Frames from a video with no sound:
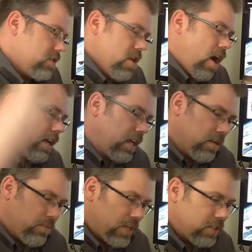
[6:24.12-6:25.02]

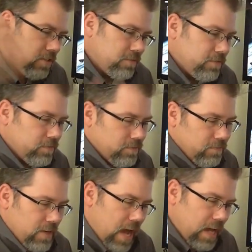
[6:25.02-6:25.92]
knocking a bunch of
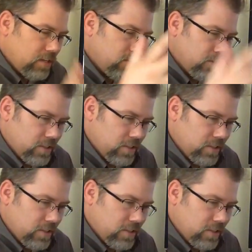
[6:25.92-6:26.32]
knights